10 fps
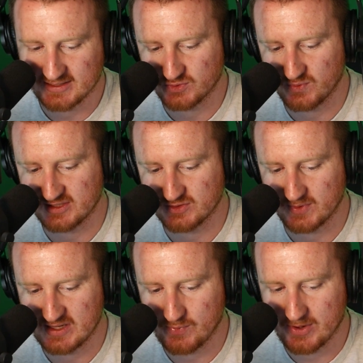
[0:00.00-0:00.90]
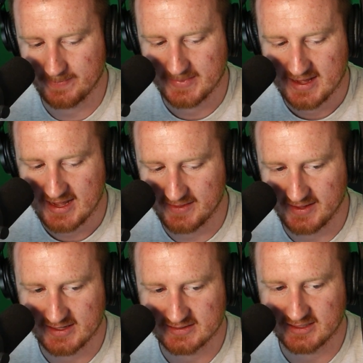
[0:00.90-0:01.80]
and 2021. And
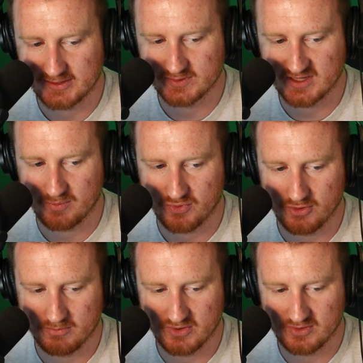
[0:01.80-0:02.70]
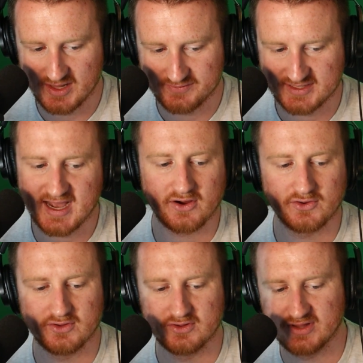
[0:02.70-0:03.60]
like I said, he was a Pro Bowl left
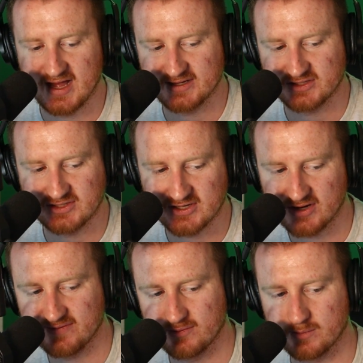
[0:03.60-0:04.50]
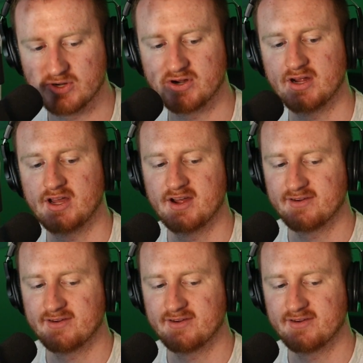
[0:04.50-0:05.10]
tackle last year, a former